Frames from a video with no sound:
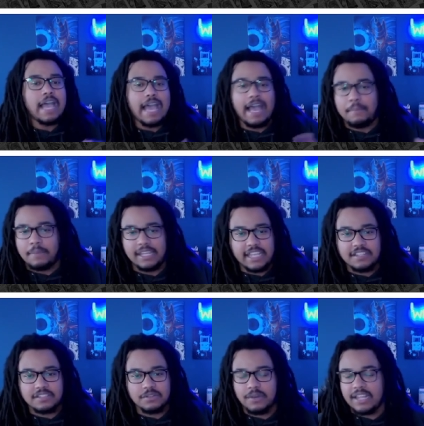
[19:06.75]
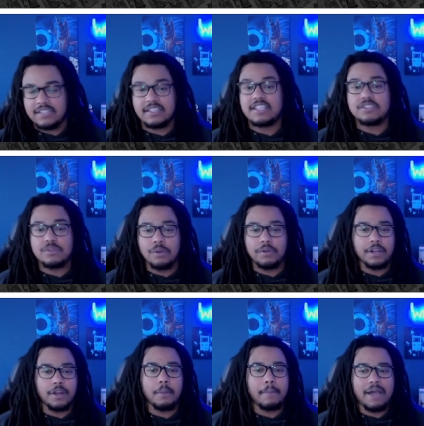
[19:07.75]
how many Easter eggs that he's thrown in
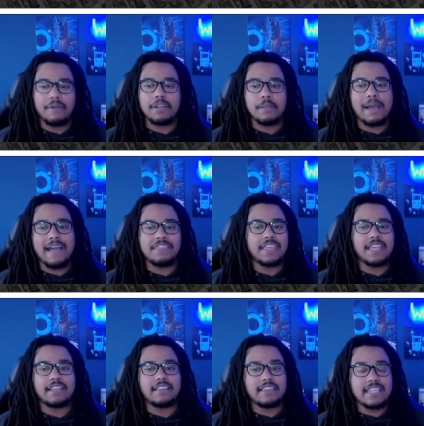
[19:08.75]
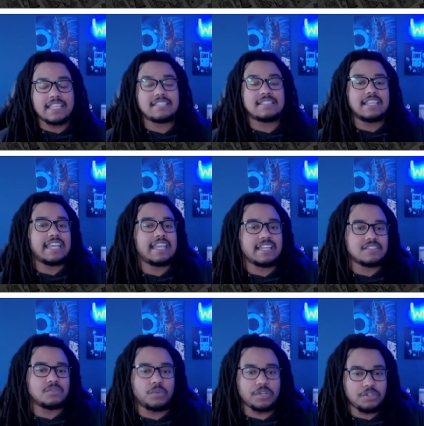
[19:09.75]
there about him, I think this
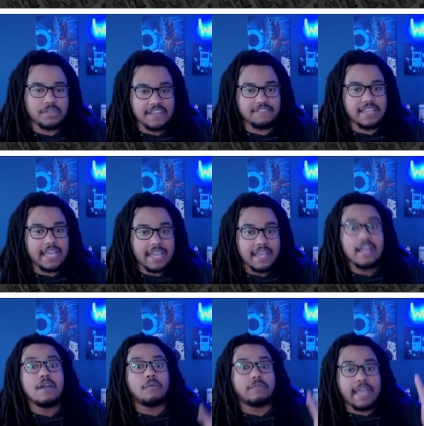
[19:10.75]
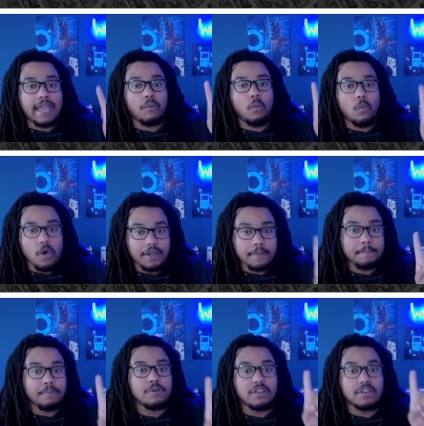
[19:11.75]
is when you give that one